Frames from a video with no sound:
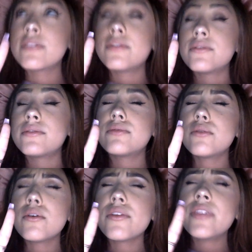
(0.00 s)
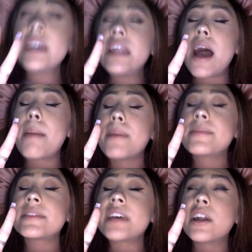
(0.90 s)
fool thinking I'm
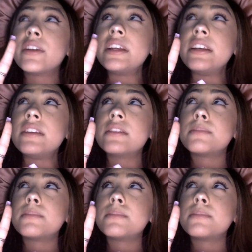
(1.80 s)
upset over these